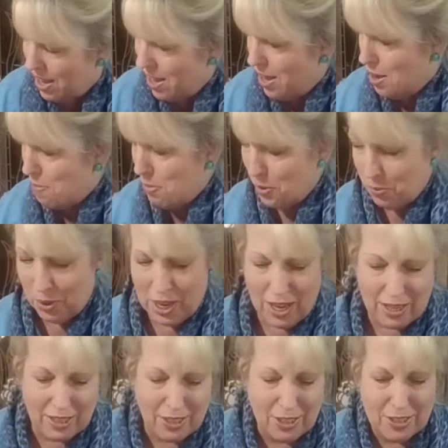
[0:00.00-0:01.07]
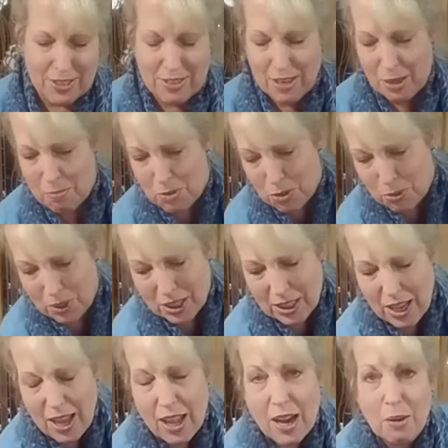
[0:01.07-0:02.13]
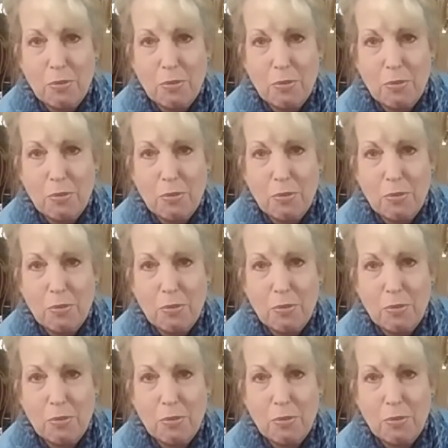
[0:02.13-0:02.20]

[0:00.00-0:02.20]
Uh, but we had a good time doing that.